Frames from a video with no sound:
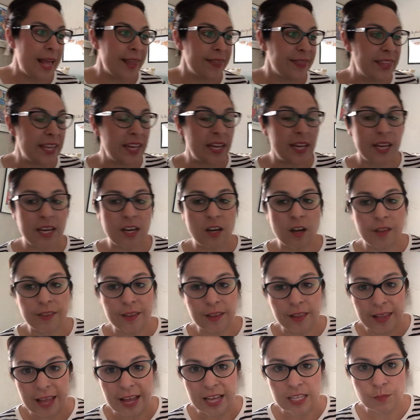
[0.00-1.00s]
Then on
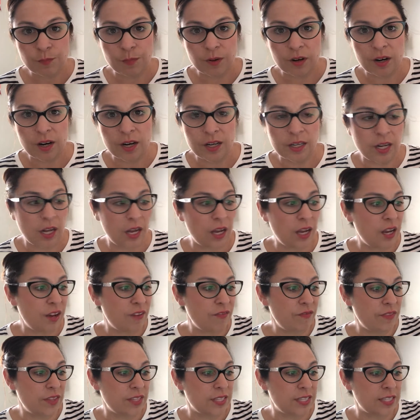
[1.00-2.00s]
the last part
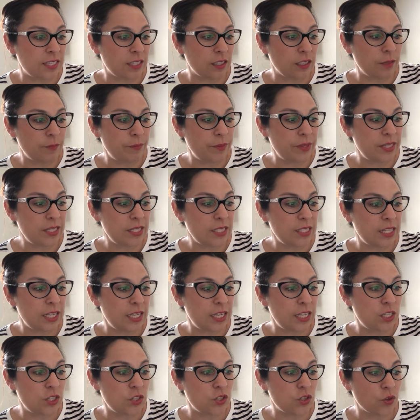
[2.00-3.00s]
of the syllabus
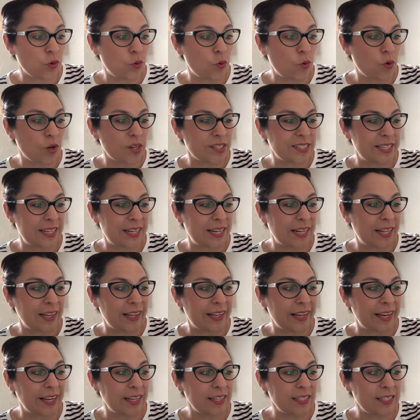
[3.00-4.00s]
is your course at a
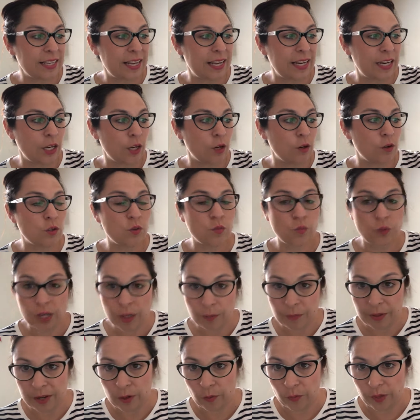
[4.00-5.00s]
glance, and it goes
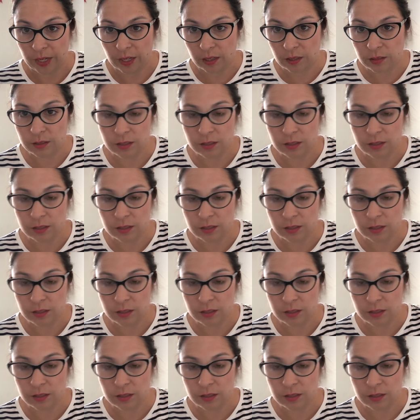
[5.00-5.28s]
week by week.